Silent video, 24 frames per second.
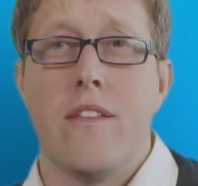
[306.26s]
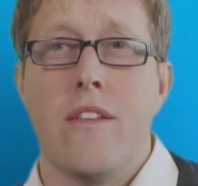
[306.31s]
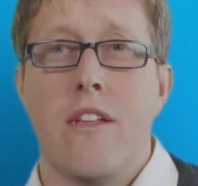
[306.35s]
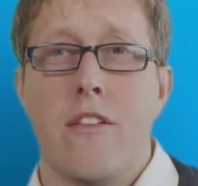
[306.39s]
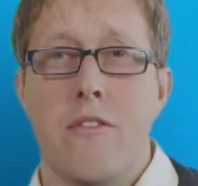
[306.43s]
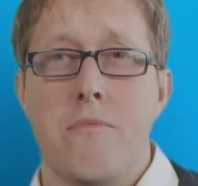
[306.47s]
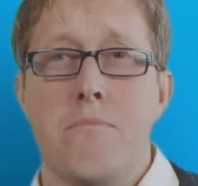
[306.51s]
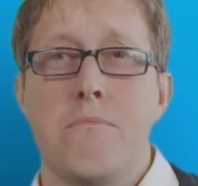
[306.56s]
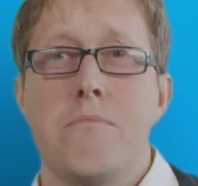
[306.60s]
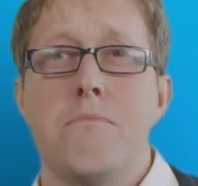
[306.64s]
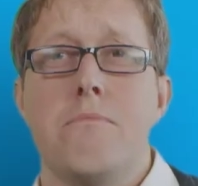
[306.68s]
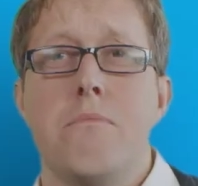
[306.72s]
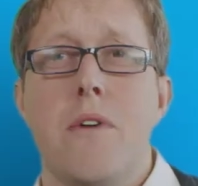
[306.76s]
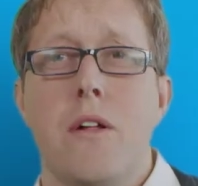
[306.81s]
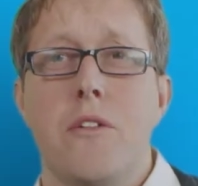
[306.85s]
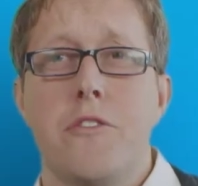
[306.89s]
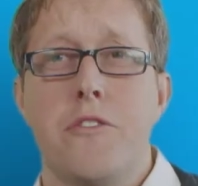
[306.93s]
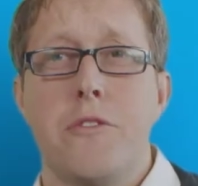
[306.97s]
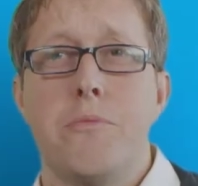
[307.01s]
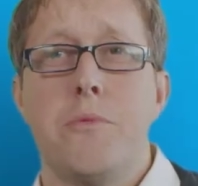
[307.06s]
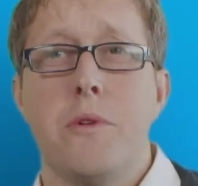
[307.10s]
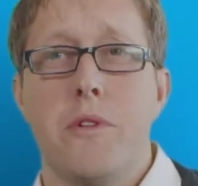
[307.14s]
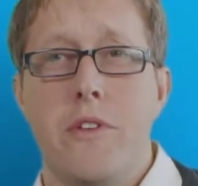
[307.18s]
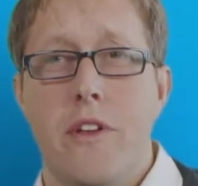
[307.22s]
There's
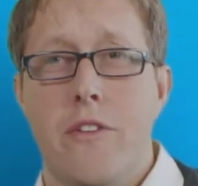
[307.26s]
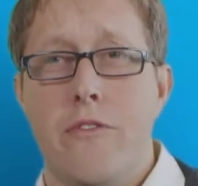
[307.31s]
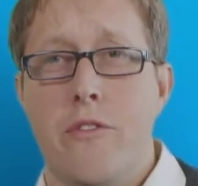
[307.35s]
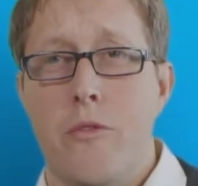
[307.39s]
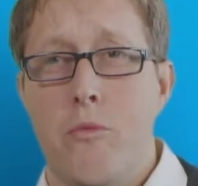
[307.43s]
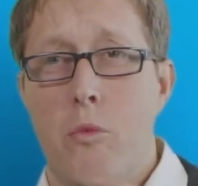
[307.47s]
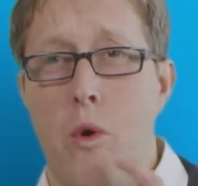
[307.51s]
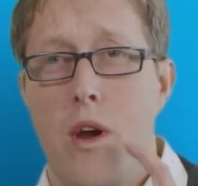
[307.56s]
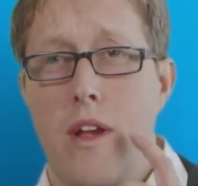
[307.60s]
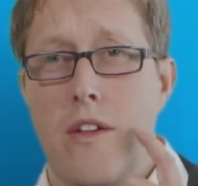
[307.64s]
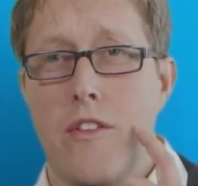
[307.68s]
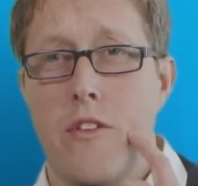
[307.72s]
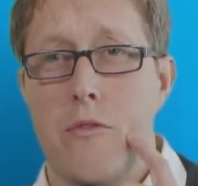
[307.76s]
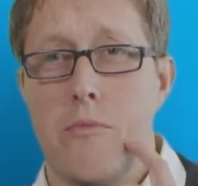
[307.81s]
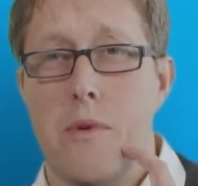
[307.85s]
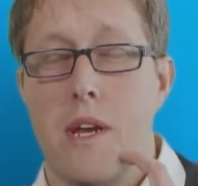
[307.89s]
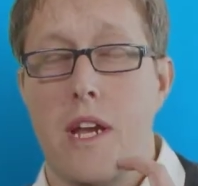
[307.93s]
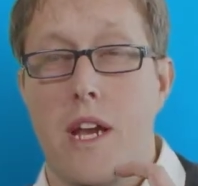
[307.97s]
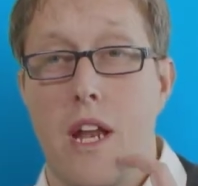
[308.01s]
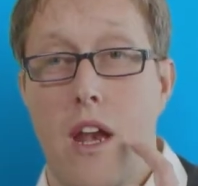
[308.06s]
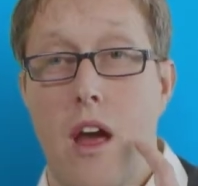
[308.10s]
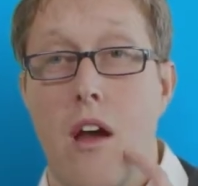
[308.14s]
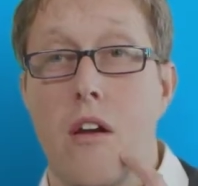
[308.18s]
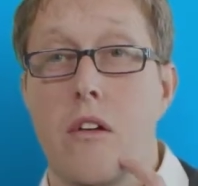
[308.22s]
multiple different ways of
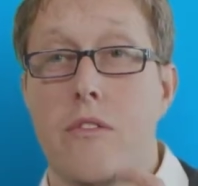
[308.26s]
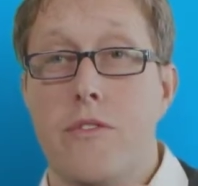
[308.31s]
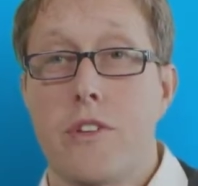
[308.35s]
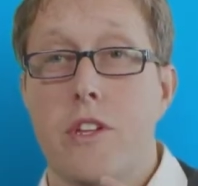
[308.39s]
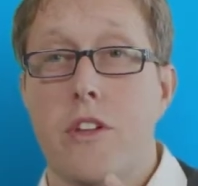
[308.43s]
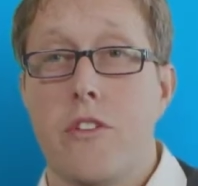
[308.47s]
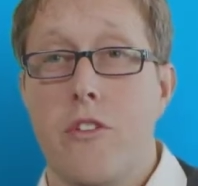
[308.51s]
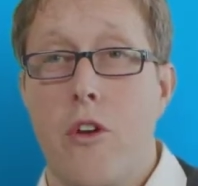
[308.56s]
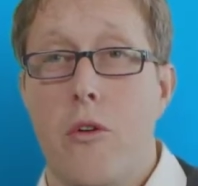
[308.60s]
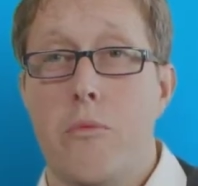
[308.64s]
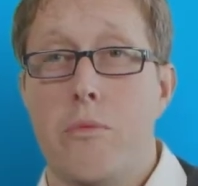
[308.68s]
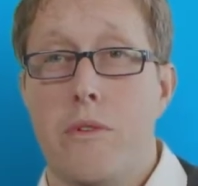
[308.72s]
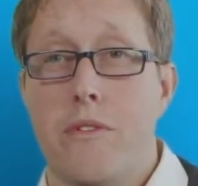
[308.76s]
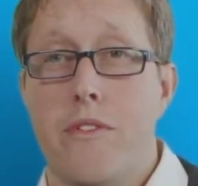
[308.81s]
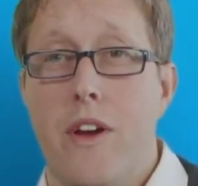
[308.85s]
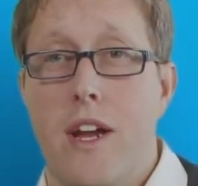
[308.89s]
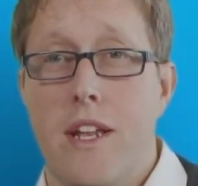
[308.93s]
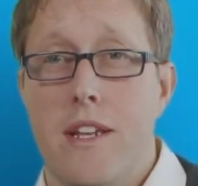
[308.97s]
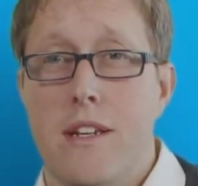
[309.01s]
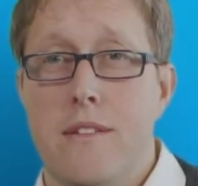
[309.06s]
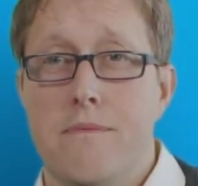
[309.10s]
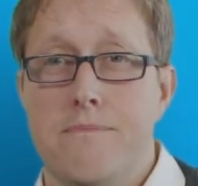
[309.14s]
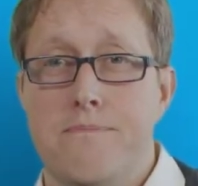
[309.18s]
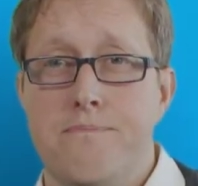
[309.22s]
being an over-the-top
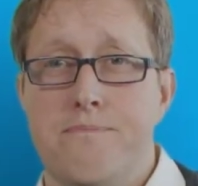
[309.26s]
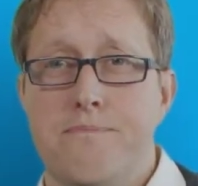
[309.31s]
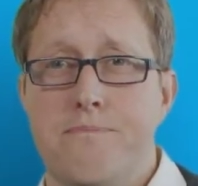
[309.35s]
provider.